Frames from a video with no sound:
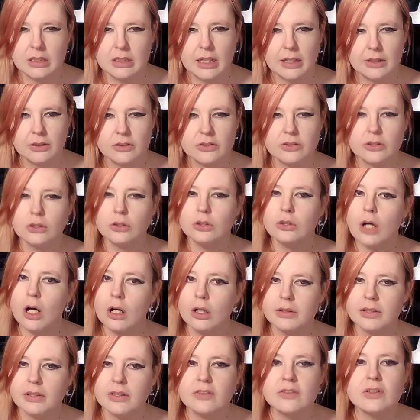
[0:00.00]
and
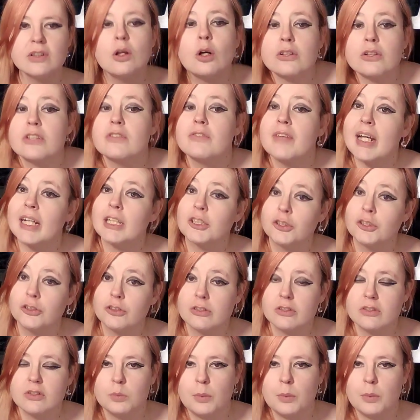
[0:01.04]
there's lots of extras,